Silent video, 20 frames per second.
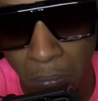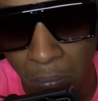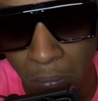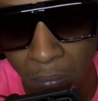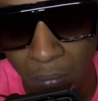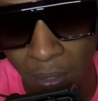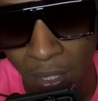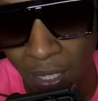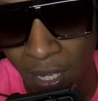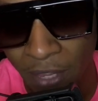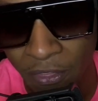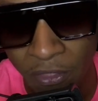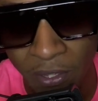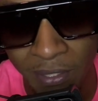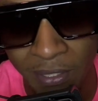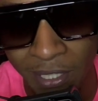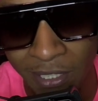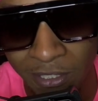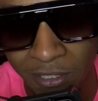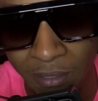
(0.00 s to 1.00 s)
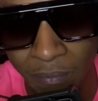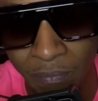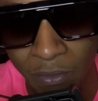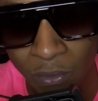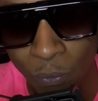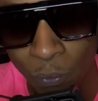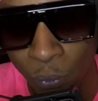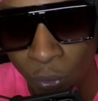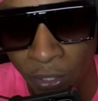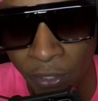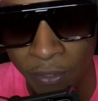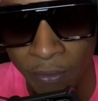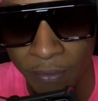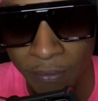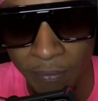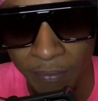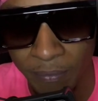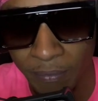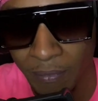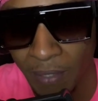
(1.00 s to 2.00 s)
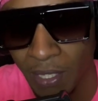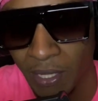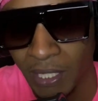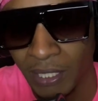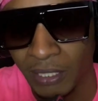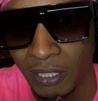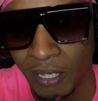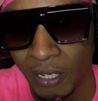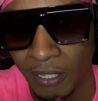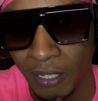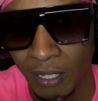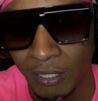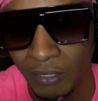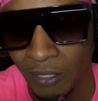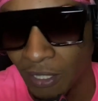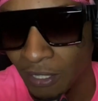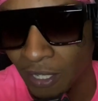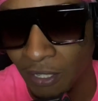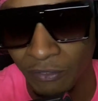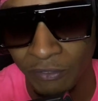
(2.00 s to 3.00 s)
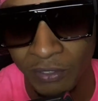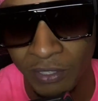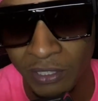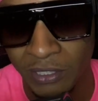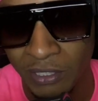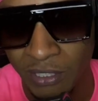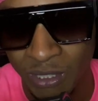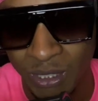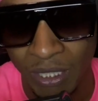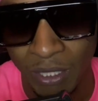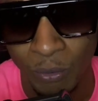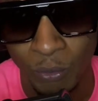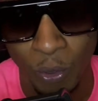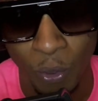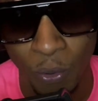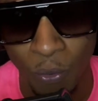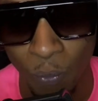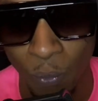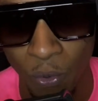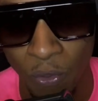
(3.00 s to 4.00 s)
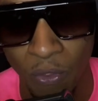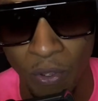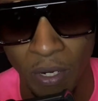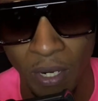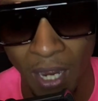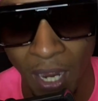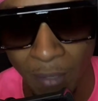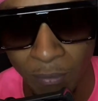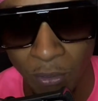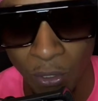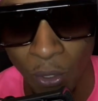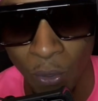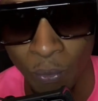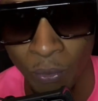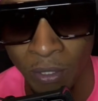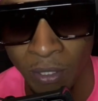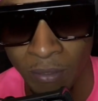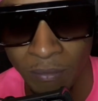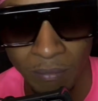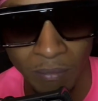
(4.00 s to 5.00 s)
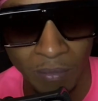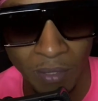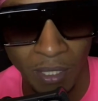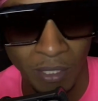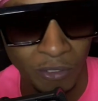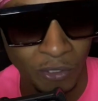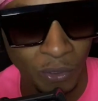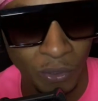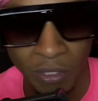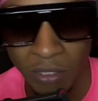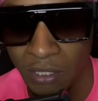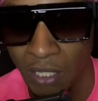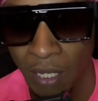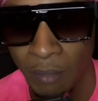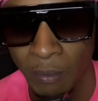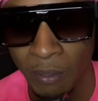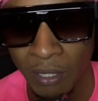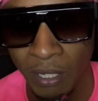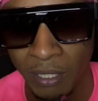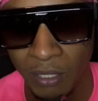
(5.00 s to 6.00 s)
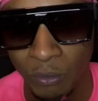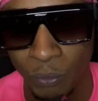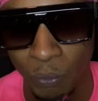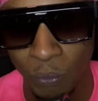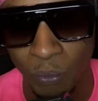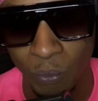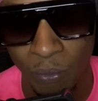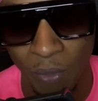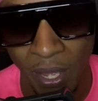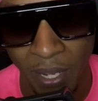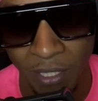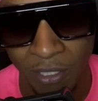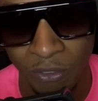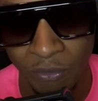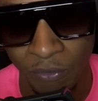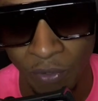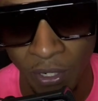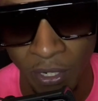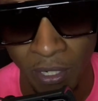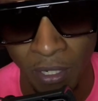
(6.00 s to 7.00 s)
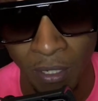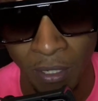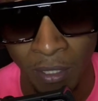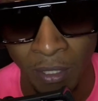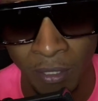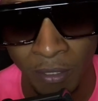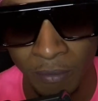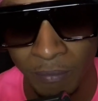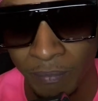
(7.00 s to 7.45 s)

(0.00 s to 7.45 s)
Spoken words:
Like I think that's something weird. I think that like 50 Cent said, or were the cops holding it? Like till this came out, like that is very odd.